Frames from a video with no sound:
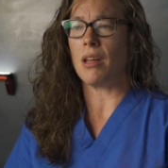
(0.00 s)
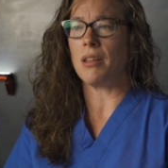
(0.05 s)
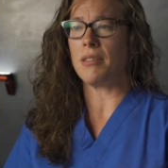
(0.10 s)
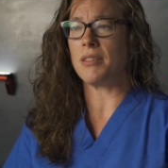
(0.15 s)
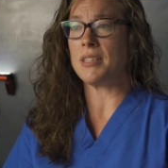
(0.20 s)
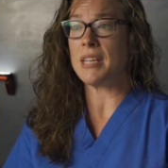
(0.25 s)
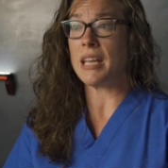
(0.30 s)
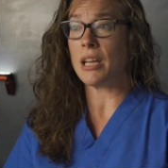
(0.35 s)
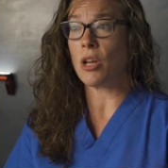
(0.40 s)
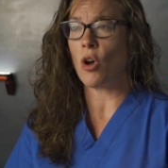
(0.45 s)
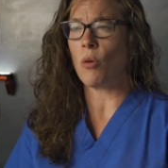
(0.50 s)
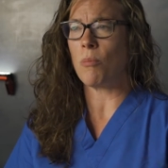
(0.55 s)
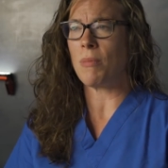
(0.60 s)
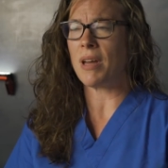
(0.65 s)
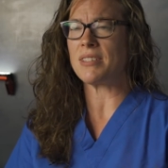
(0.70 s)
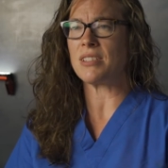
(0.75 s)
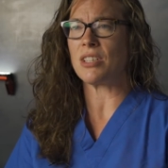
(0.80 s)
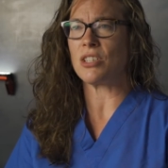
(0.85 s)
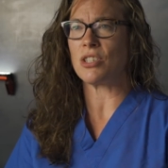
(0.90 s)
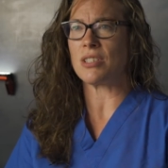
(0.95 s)
the take home
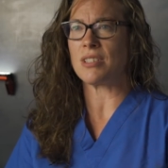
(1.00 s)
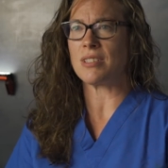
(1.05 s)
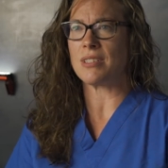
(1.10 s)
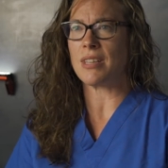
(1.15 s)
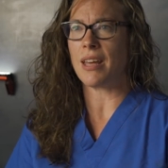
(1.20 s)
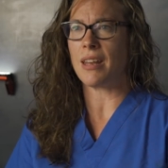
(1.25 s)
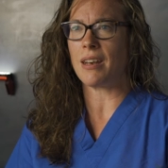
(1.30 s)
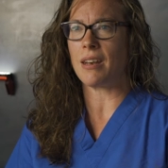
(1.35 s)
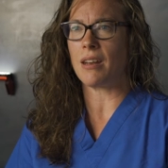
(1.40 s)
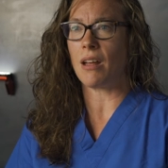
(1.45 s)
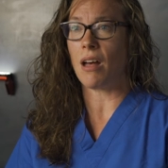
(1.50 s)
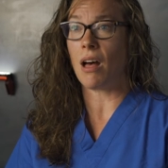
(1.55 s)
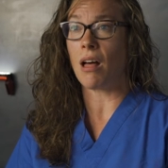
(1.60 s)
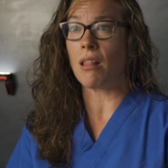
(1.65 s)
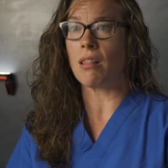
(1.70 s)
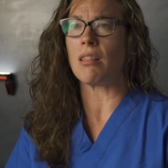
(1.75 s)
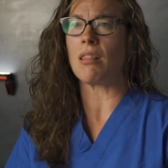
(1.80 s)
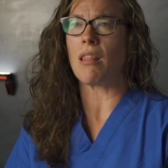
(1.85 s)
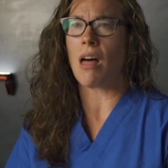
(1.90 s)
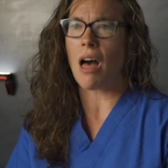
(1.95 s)
message is that a
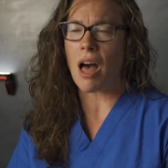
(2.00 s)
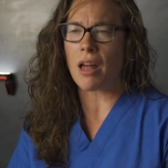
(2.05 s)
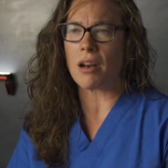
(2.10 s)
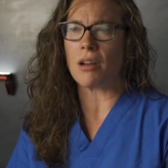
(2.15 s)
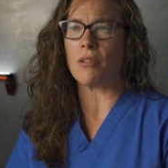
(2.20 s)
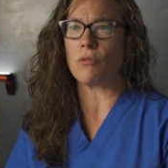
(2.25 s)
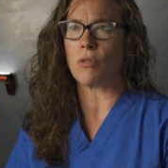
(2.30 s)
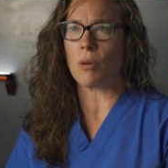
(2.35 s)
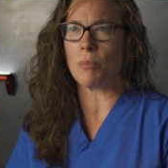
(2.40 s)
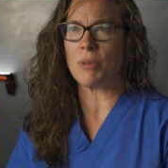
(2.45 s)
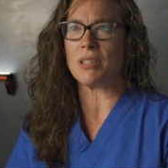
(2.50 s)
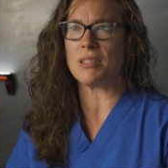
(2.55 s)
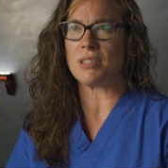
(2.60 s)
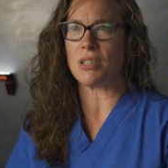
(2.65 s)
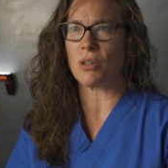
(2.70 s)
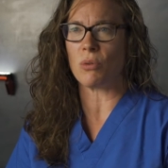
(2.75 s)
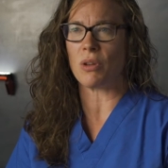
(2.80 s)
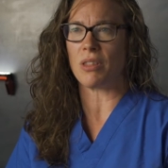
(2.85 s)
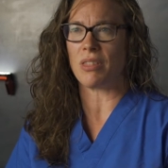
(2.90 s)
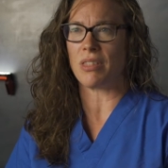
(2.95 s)
lot of women
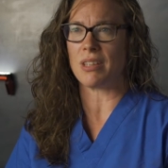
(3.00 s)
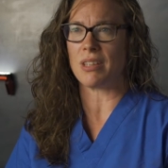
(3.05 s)
deal with